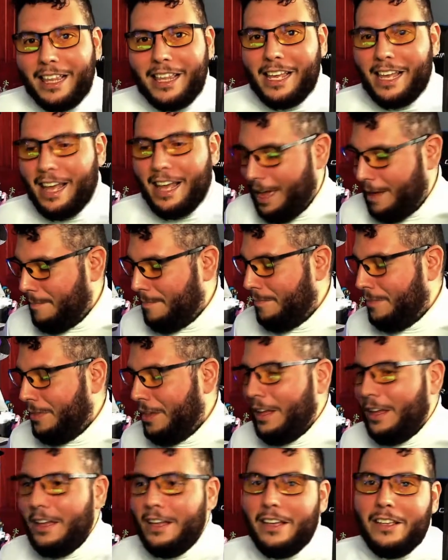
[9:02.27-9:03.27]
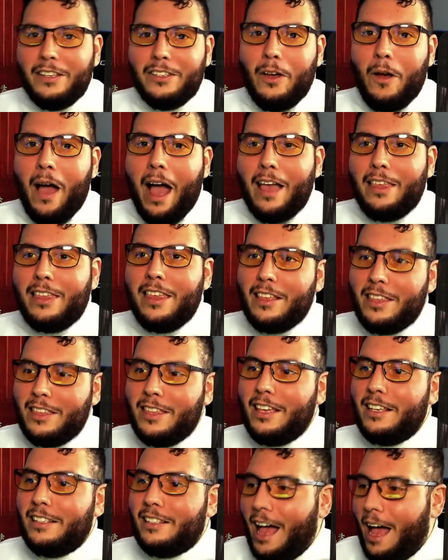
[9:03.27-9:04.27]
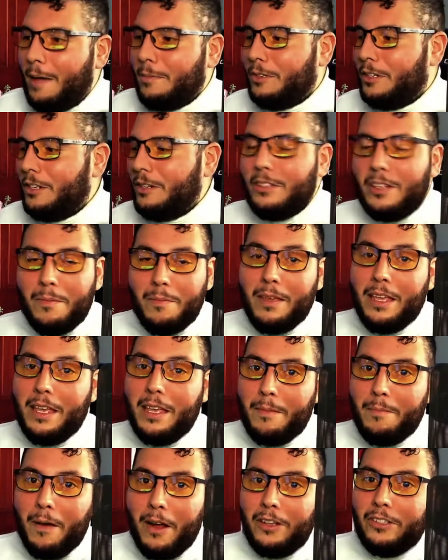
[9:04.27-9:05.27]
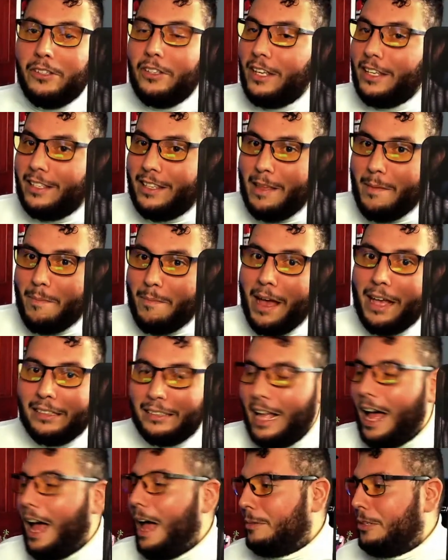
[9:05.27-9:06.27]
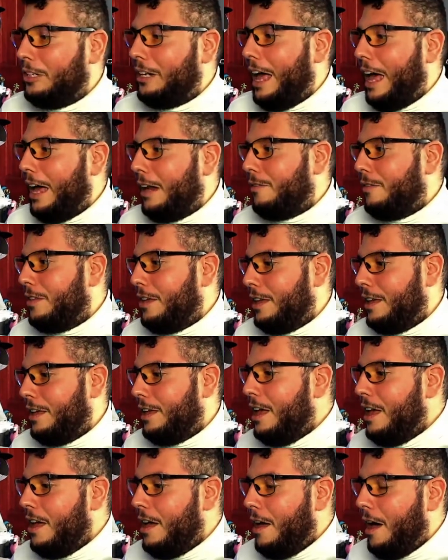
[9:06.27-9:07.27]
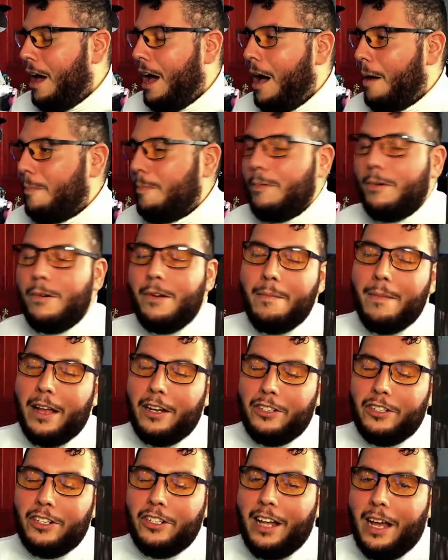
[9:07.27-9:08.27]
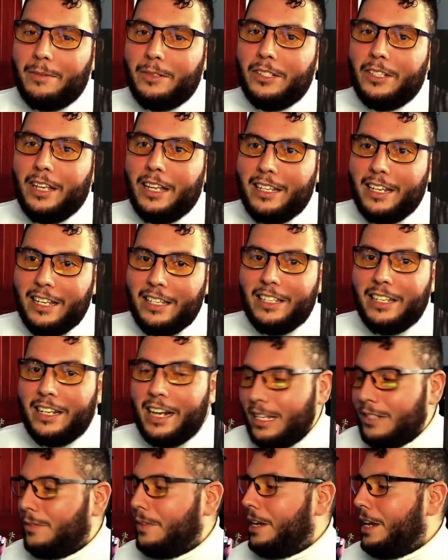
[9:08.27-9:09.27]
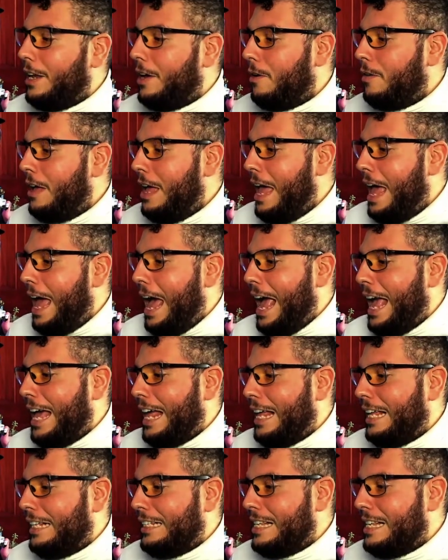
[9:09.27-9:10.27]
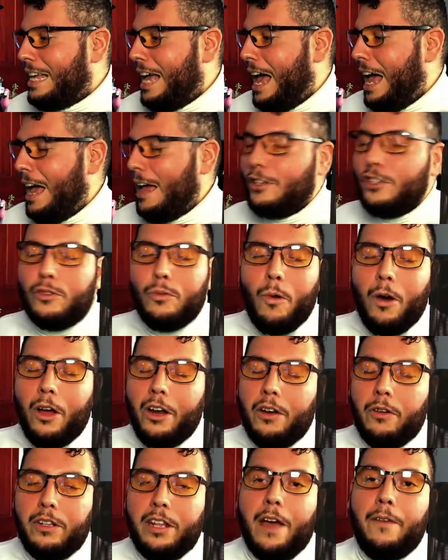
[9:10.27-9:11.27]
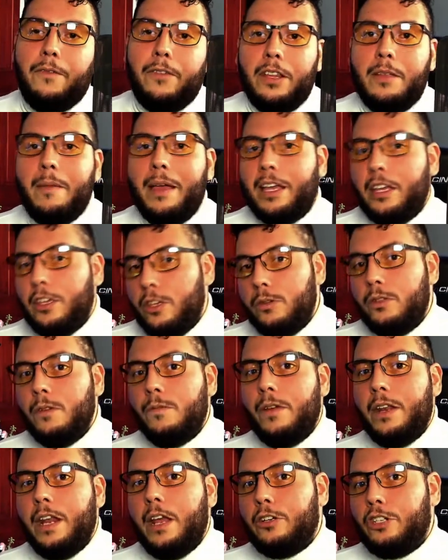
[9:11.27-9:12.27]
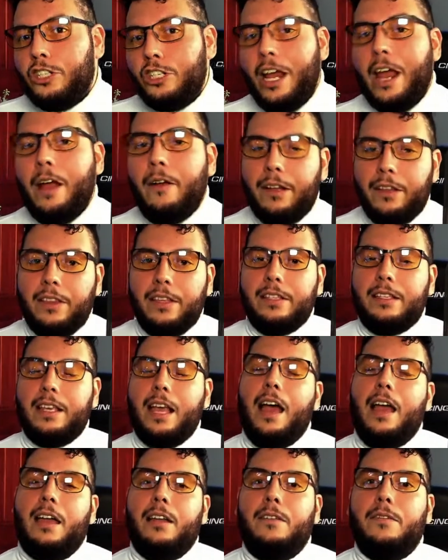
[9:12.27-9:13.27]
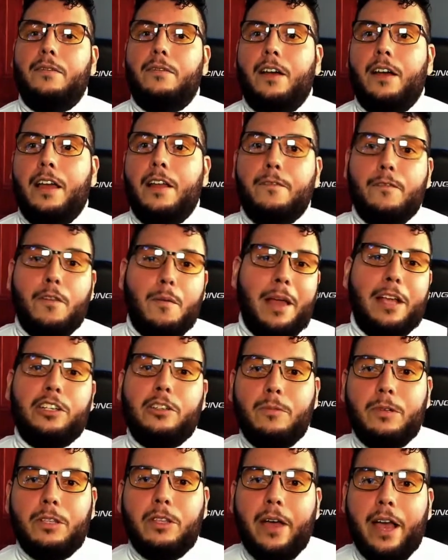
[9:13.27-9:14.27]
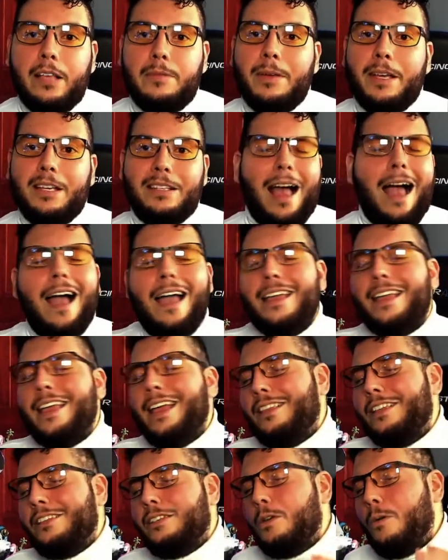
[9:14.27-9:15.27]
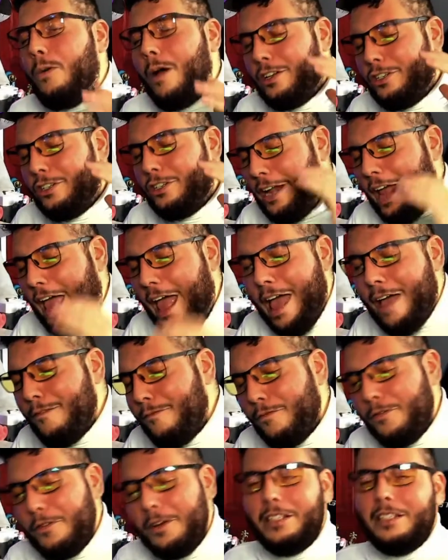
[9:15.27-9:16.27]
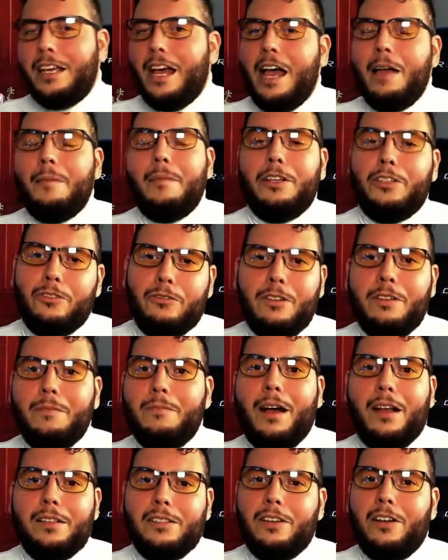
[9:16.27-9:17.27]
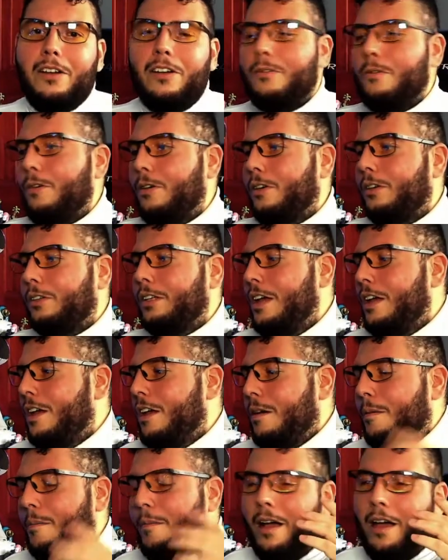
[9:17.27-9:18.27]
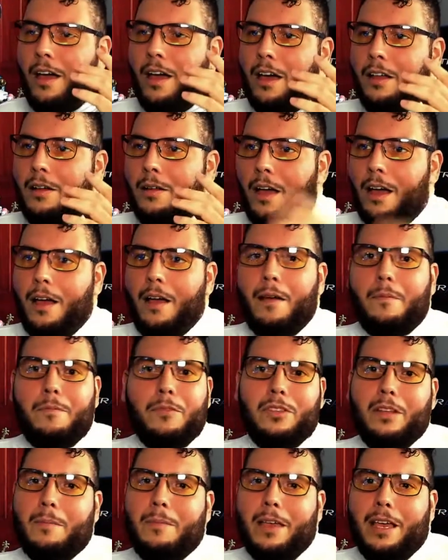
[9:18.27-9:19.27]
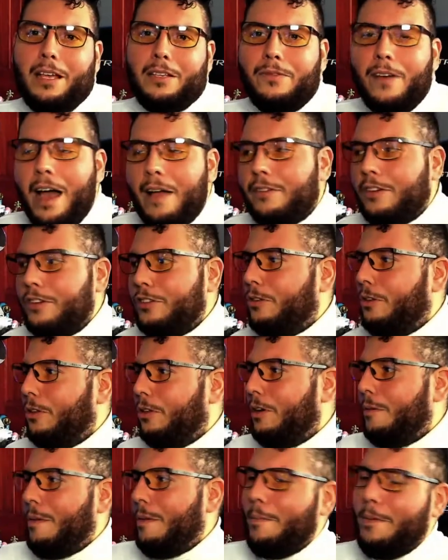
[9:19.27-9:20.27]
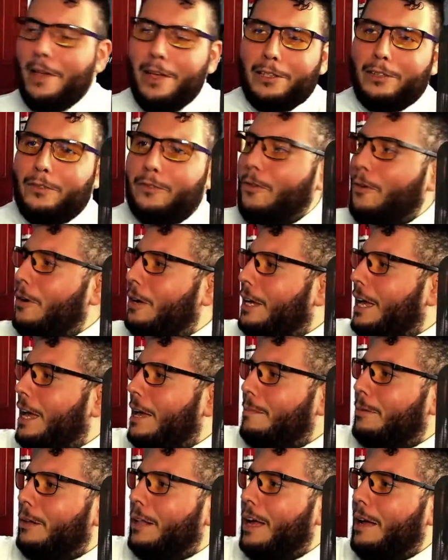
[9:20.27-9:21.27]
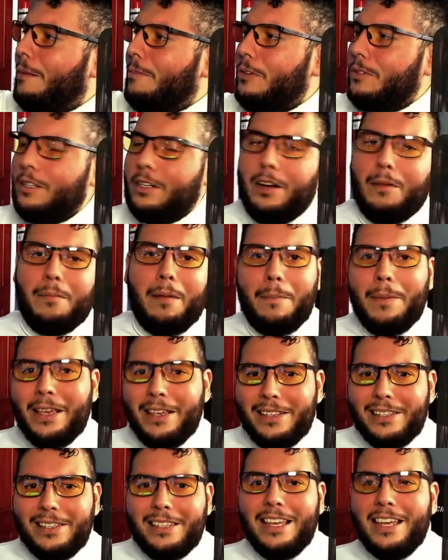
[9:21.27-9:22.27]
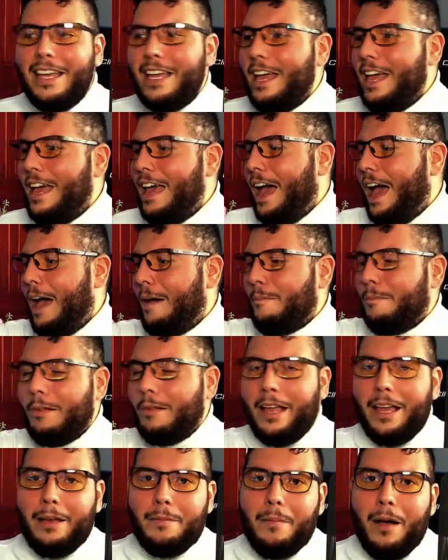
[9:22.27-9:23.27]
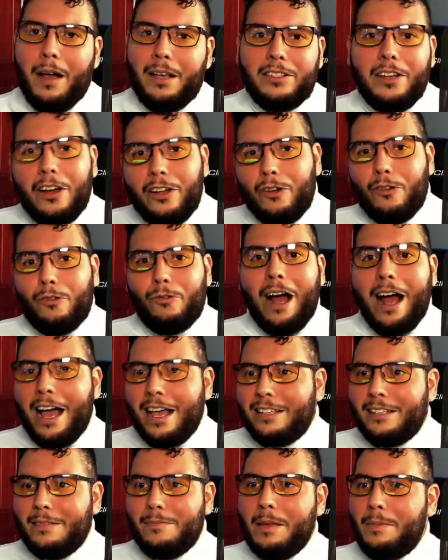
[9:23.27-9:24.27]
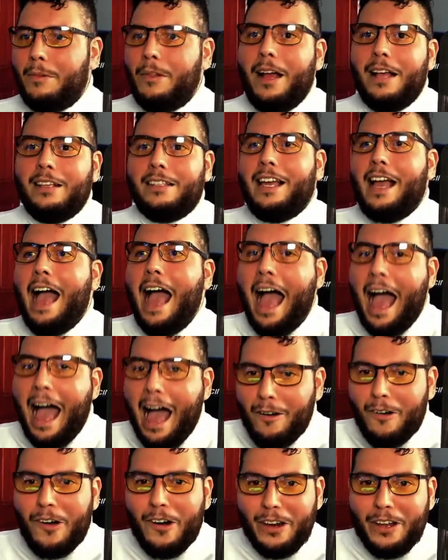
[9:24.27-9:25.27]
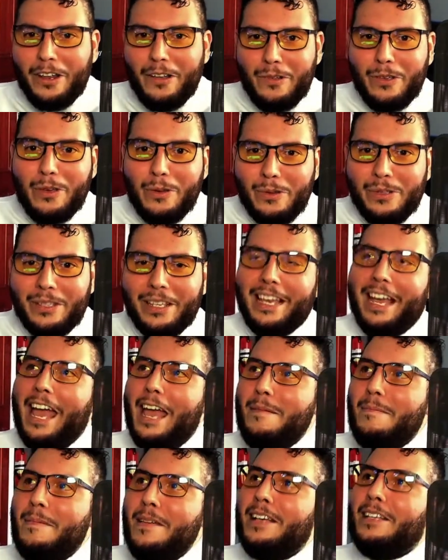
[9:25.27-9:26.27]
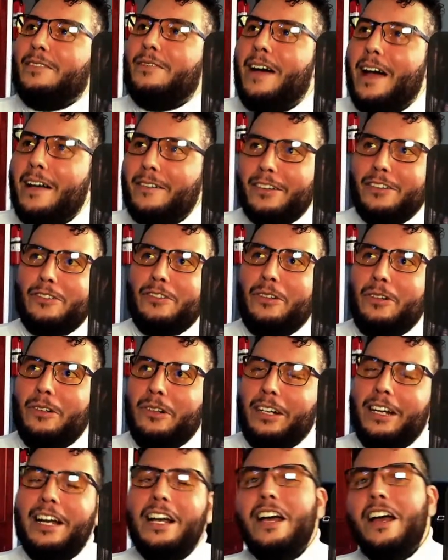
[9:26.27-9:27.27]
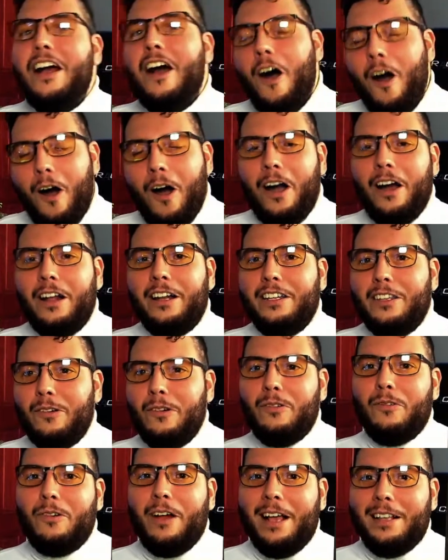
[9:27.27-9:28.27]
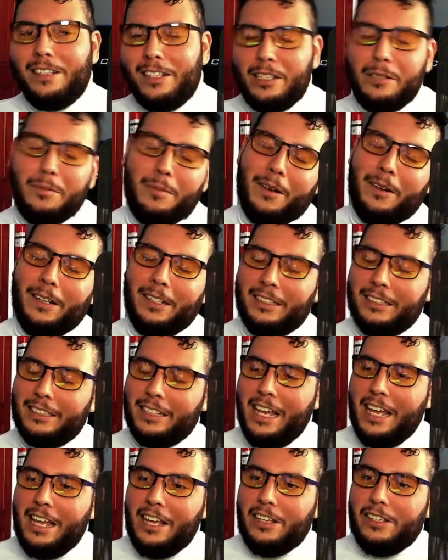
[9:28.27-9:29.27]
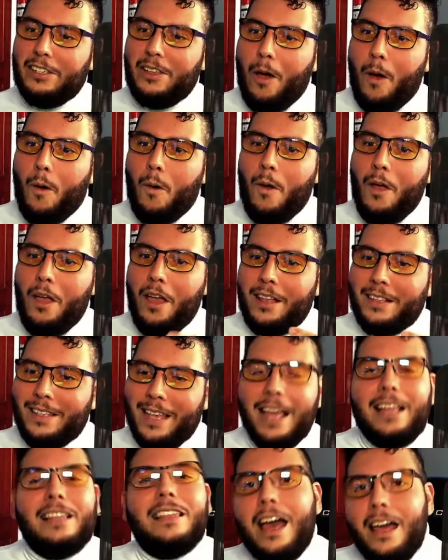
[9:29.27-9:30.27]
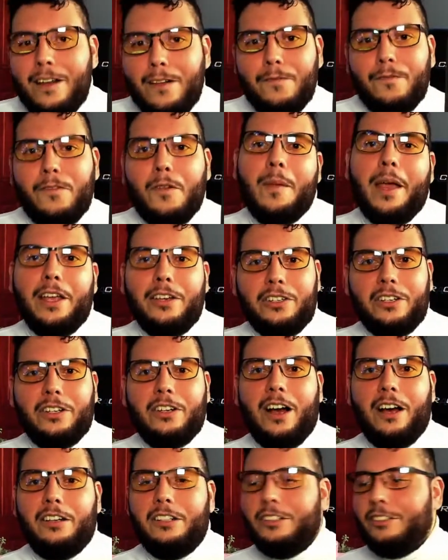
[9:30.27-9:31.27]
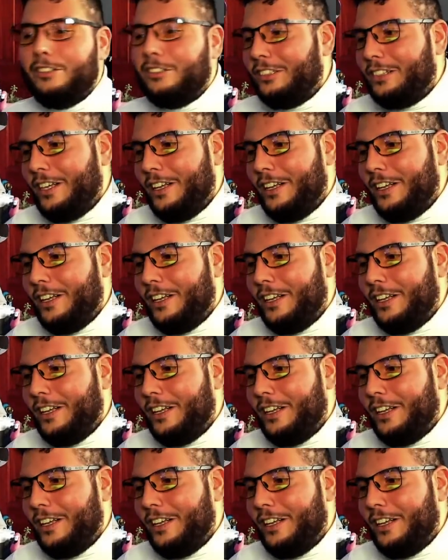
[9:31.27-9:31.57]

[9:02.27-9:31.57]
the game. So I think this option, to me personally, is the best option out of the pre-mentioned options I did in today's video. And I just wanted to definitely make a YouTube video sharing this kind of information with you guys, because I get this question every time I stream Monster Hunter World. I'm using a PS5 controller on my PS4 gameplay, I'm using it on my PC, I'm playing Monster Hunter Rise, and people are asking, how are you using a PS5 controller on your Rise experience? So take that information, hunters.